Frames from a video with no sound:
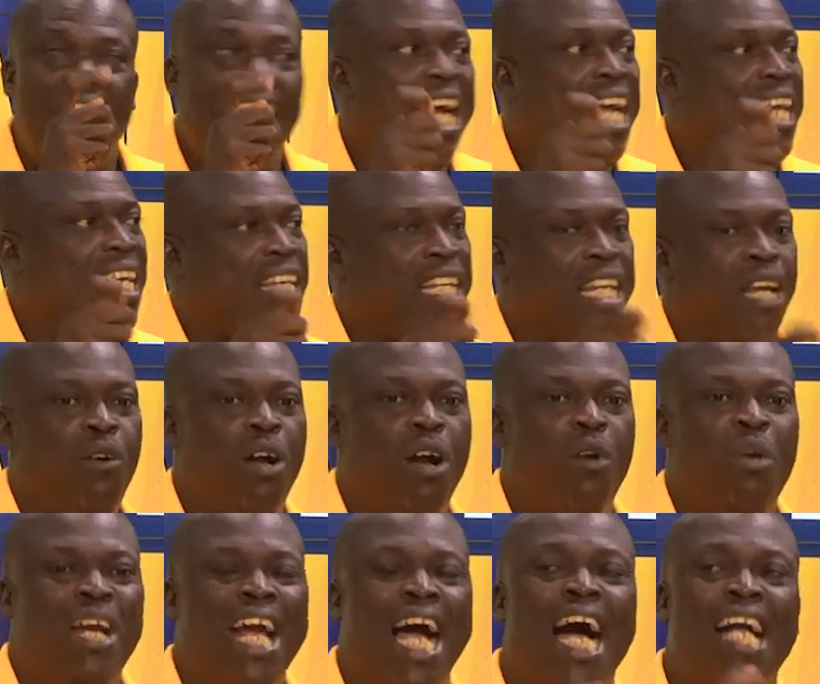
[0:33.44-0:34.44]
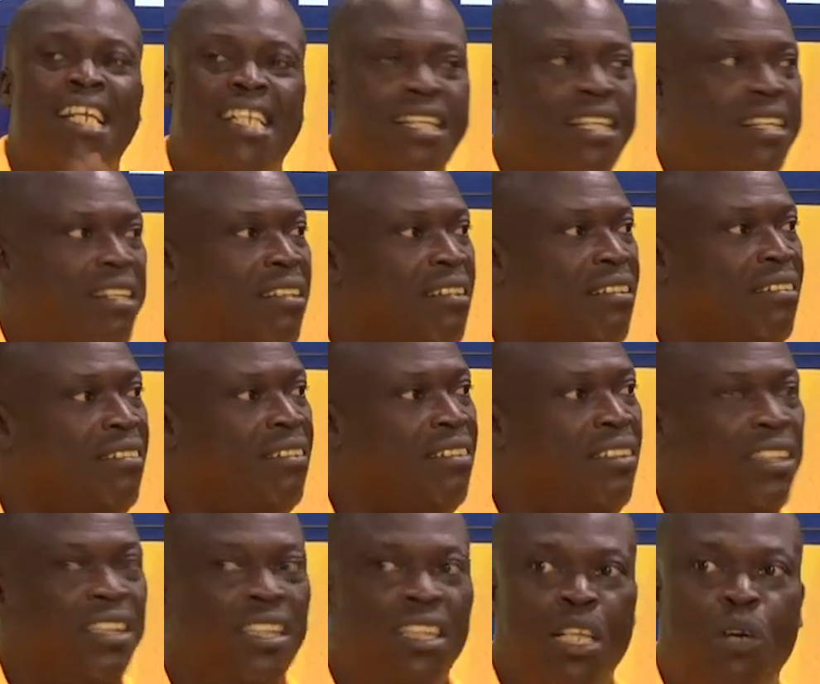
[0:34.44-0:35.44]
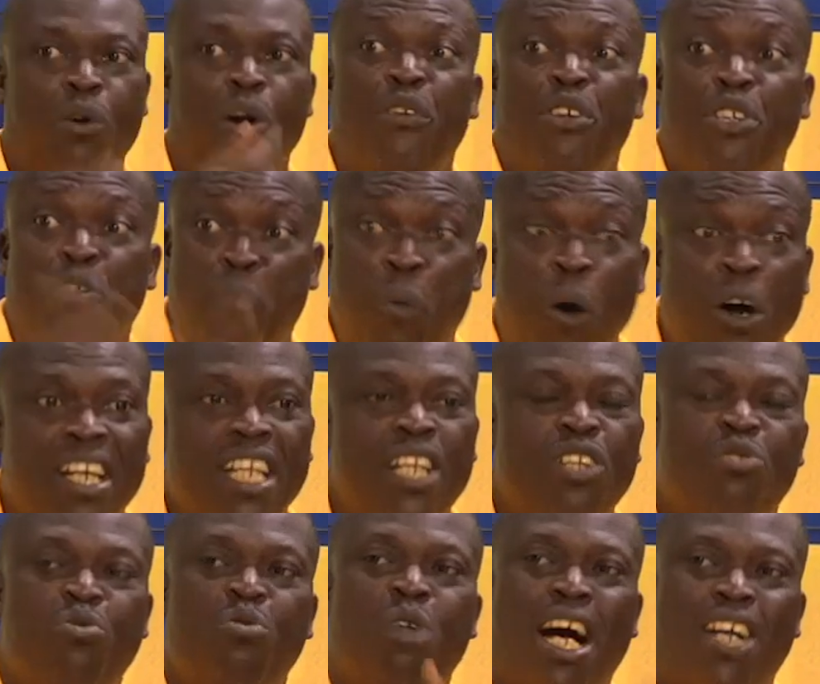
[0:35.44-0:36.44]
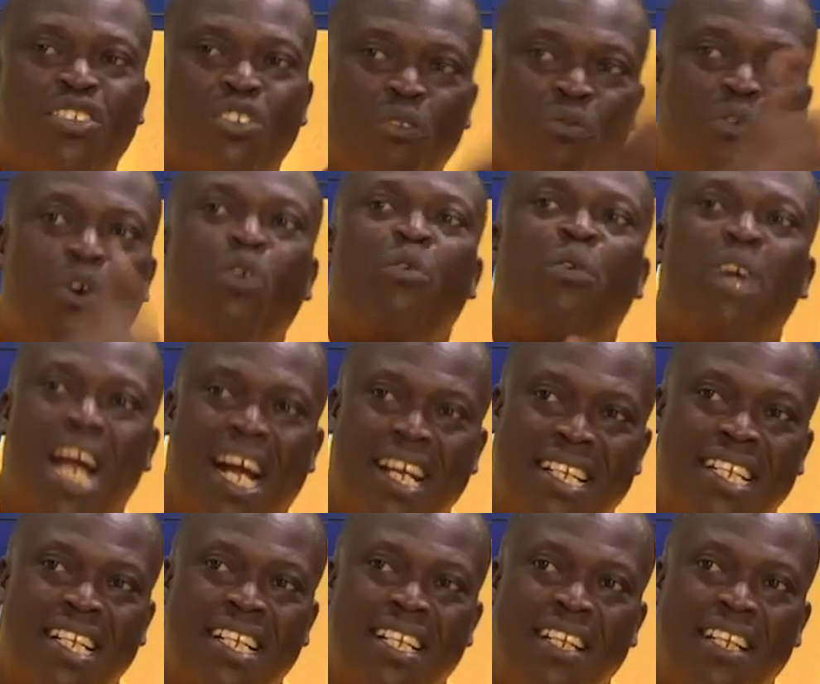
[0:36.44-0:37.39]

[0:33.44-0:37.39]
And they were reacting. They were responding to House of Folk reaction.